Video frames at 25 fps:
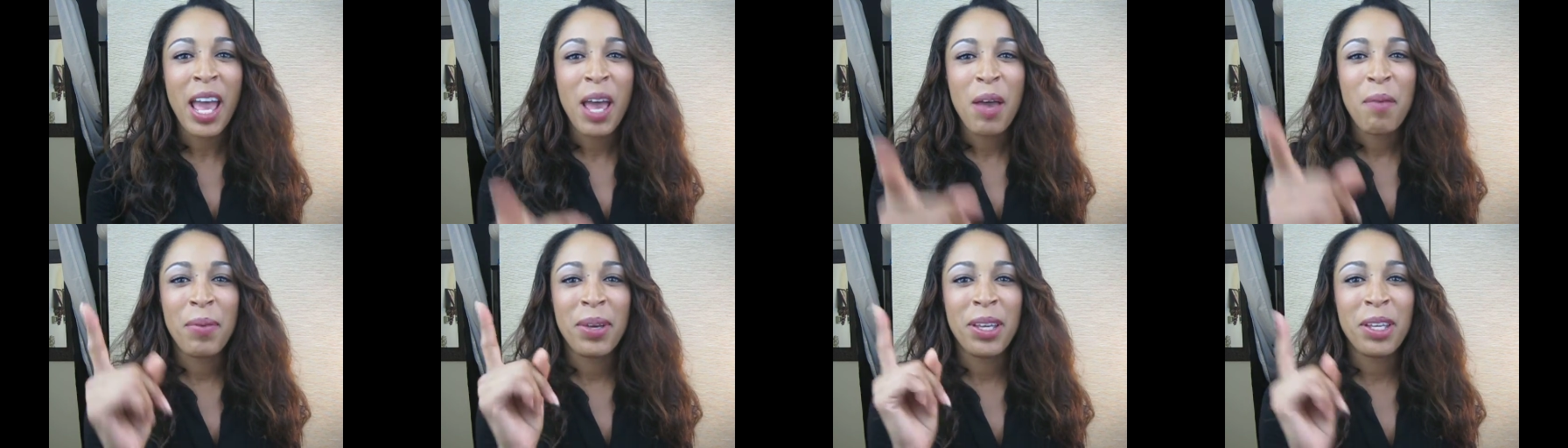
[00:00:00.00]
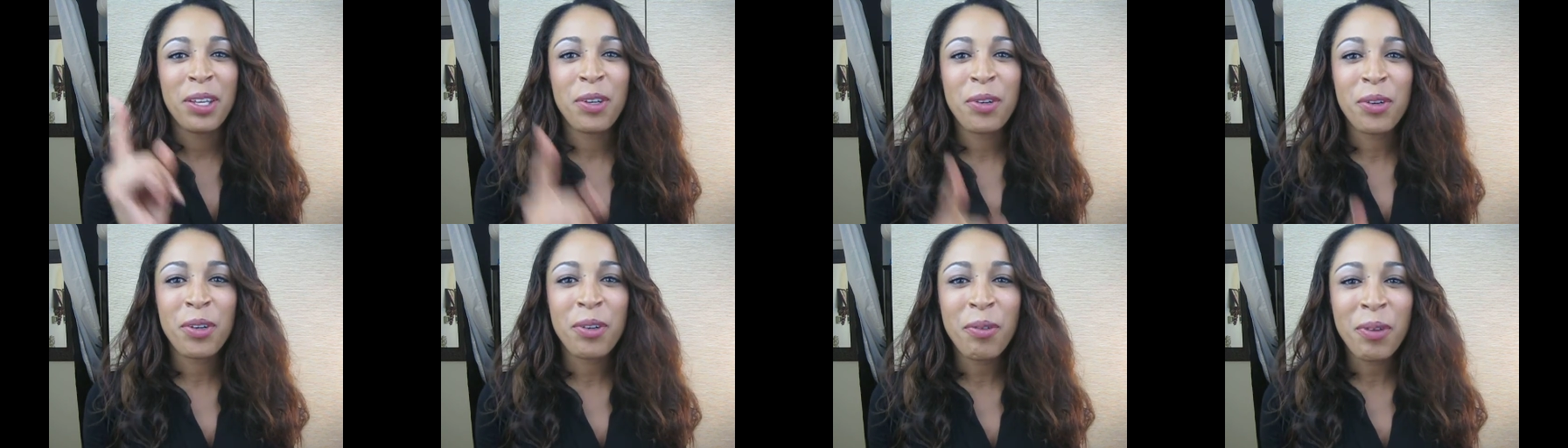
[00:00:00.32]
but
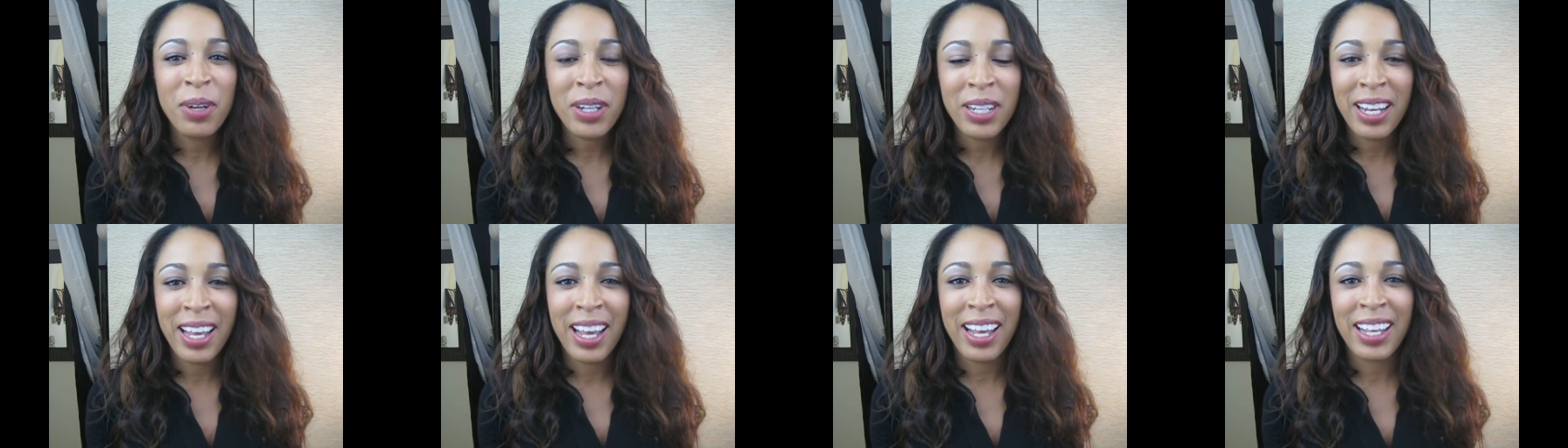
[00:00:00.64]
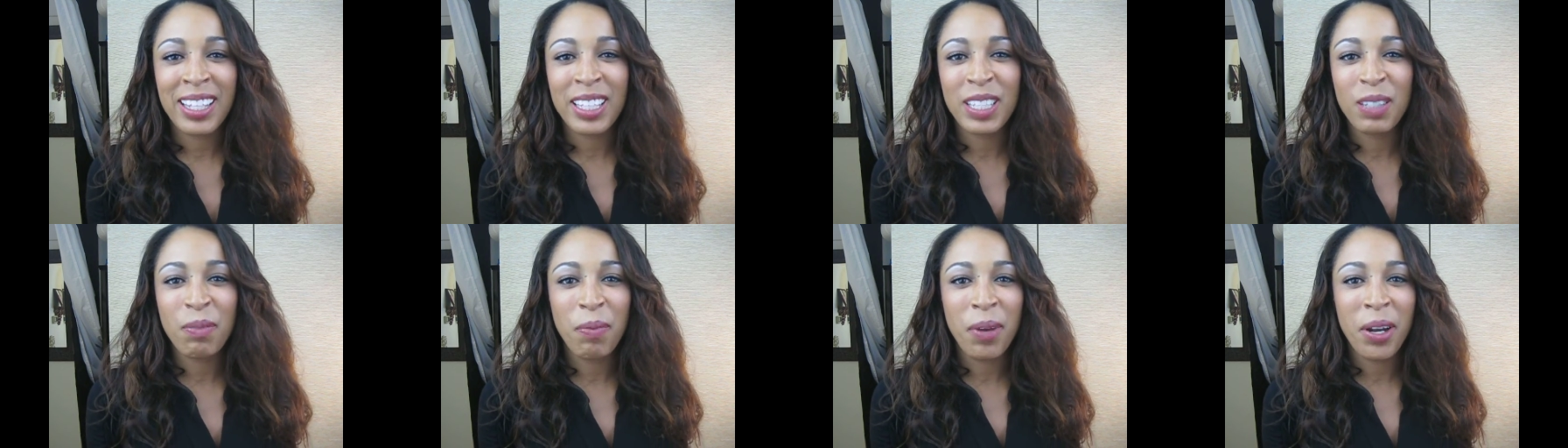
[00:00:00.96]
you're going to
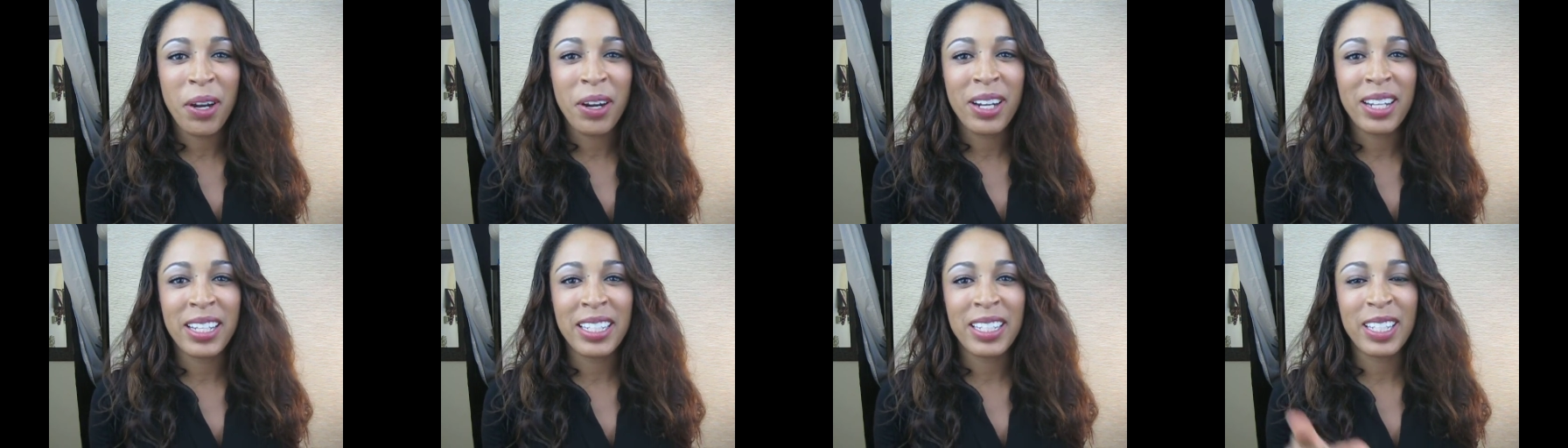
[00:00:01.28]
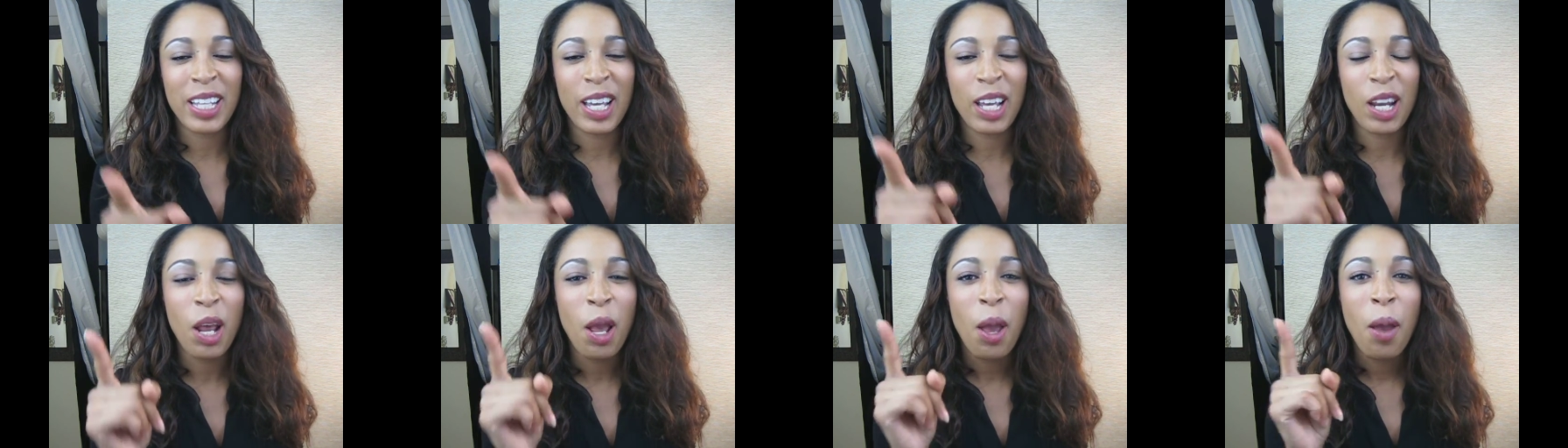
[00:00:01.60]
experience
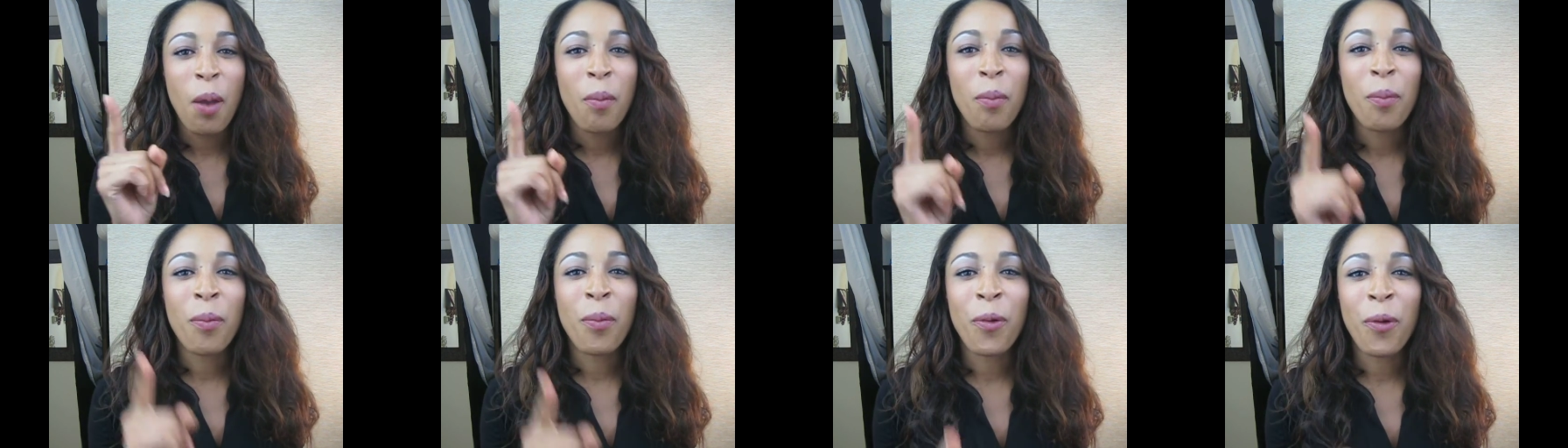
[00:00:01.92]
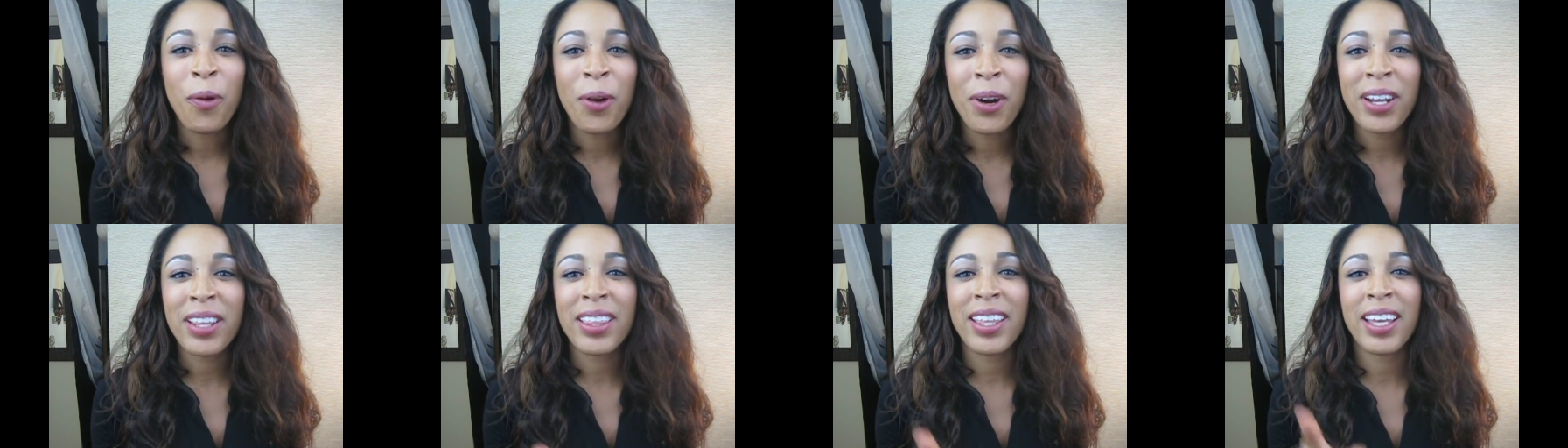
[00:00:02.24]
it
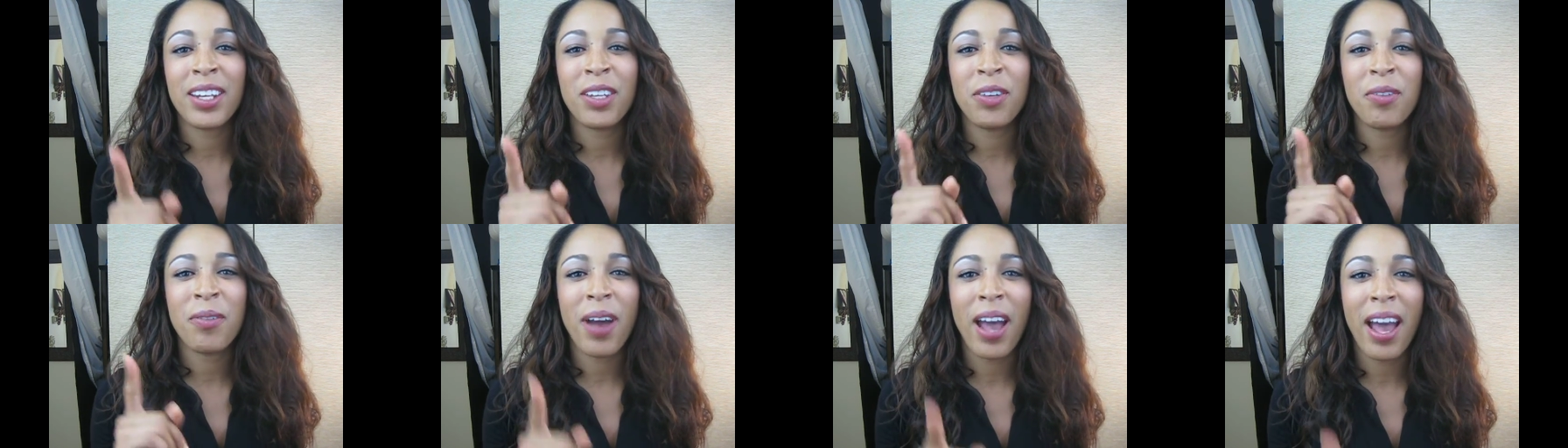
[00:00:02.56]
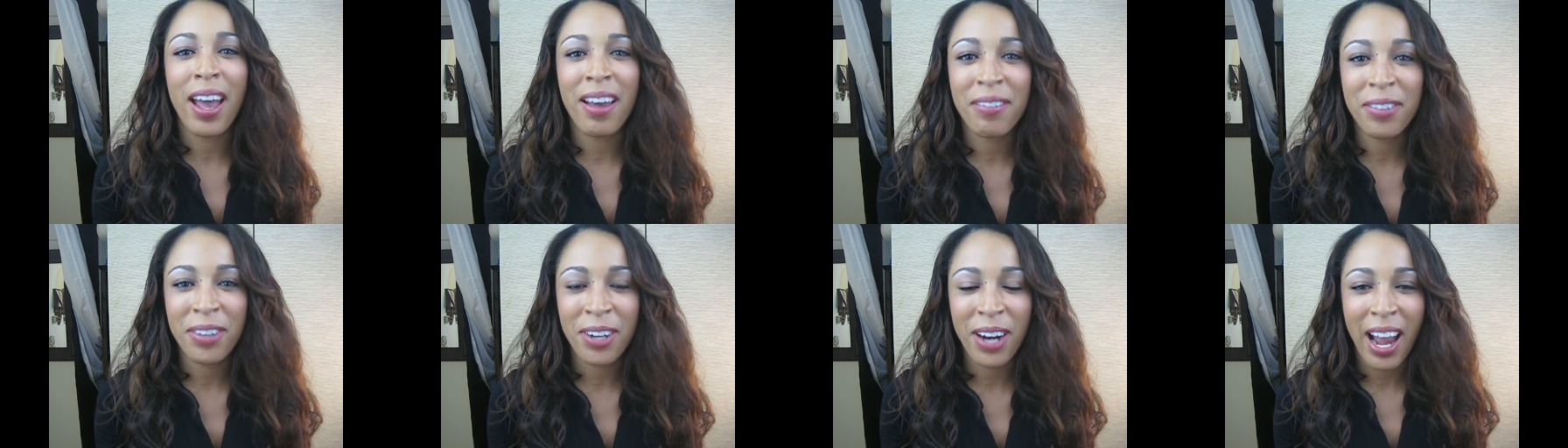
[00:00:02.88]
more than you
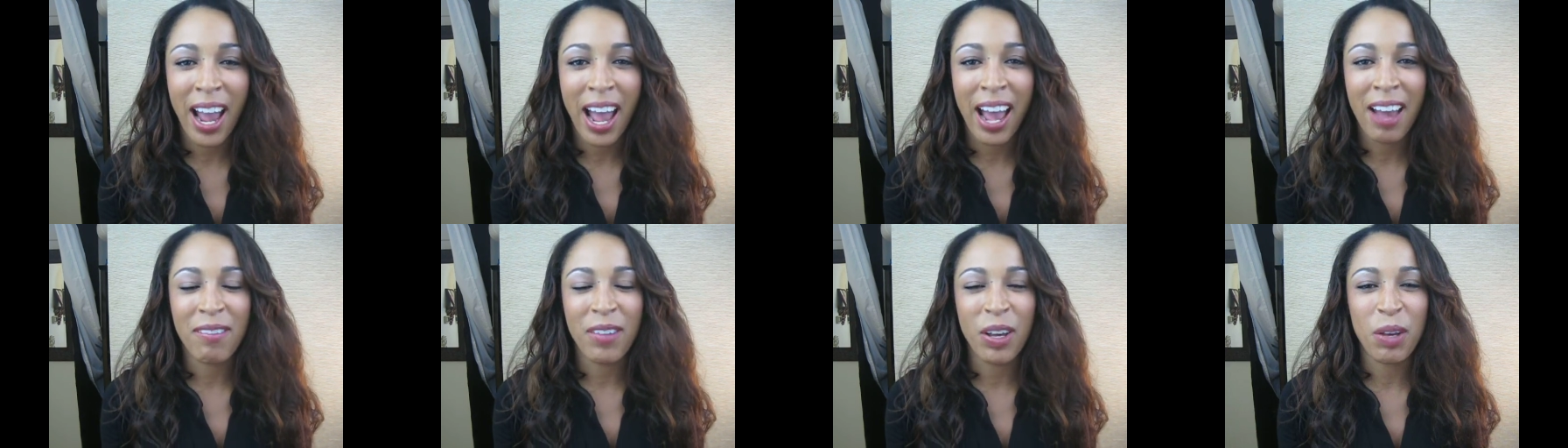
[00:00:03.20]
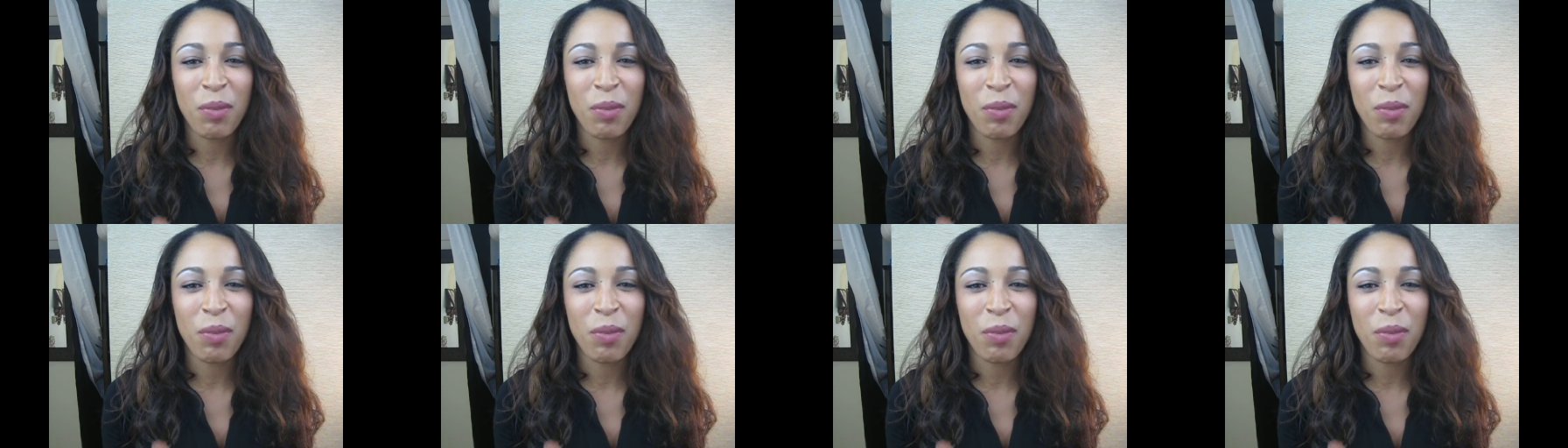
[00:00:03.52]
ever have.